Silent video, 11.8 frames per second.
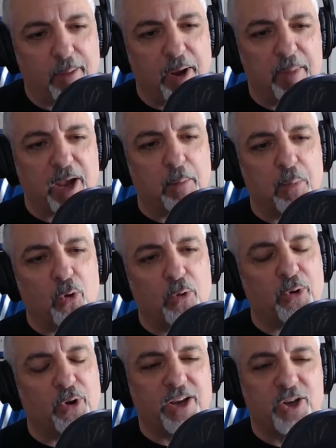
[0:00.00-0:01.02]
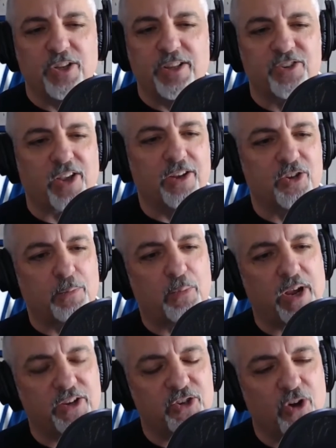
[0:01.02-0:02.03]
to make a bold prediction that's going to
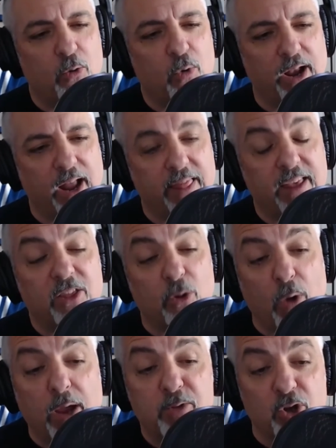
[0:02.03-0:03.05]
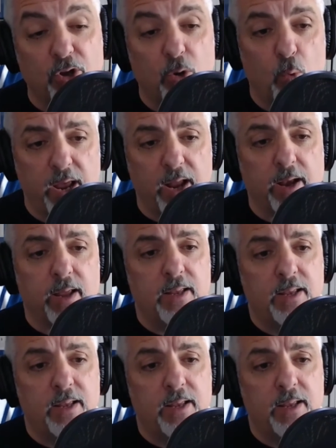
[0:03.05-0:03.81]
surprise no one. I think the Rams are going to win.